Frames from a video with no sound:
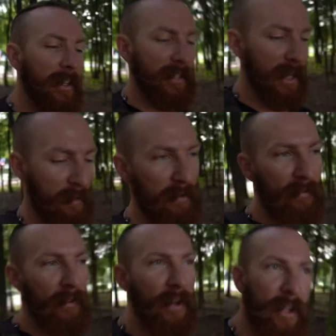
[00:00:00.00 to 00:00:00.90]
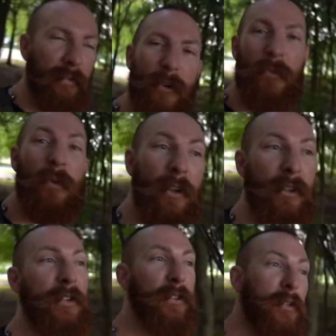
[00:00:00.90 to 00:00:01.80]
It's gonna be fun. The first pond
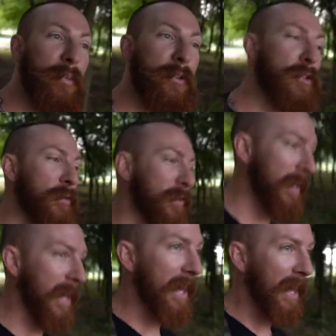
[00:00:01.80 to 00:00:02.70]
looks super juicy.